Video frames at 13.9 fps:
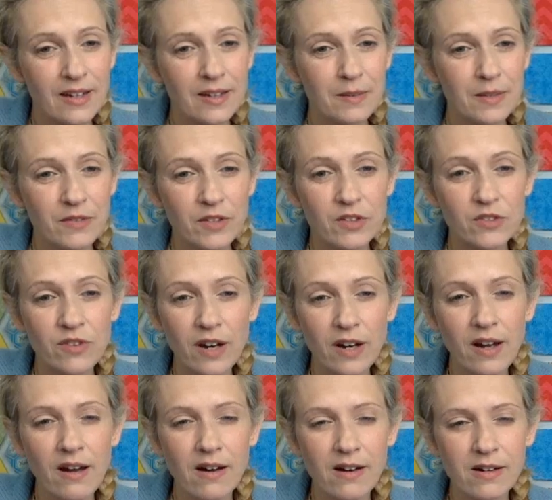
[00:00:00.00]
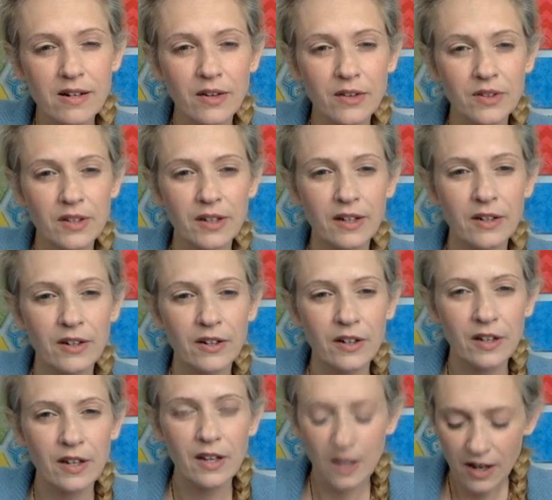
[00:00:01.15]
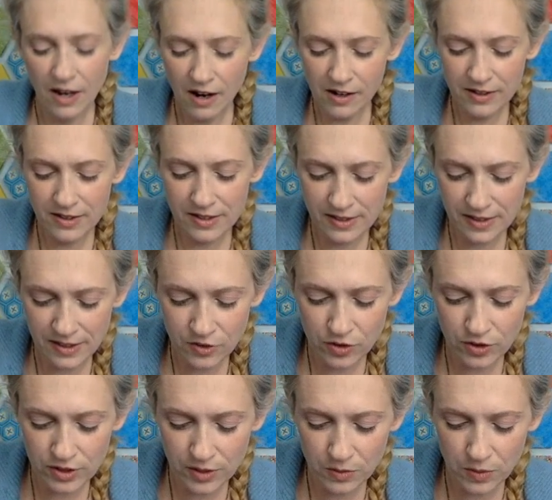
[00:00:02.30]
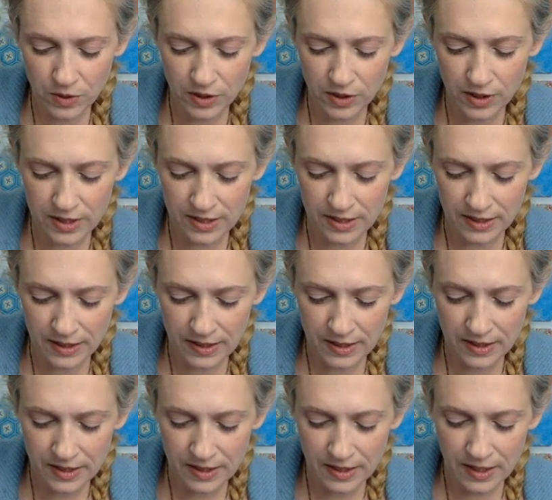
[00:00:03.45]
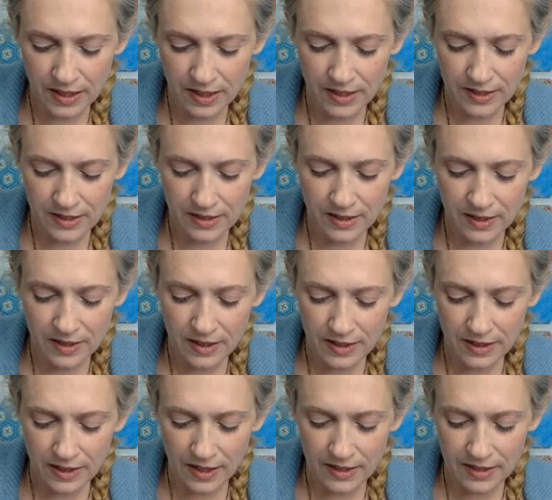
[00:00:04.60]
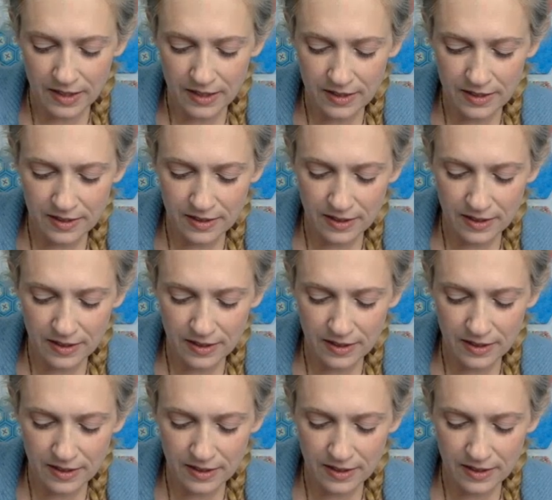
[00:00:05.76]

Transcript: But it feels very hard out there. Hard is an interesting word, isn't it? That sense,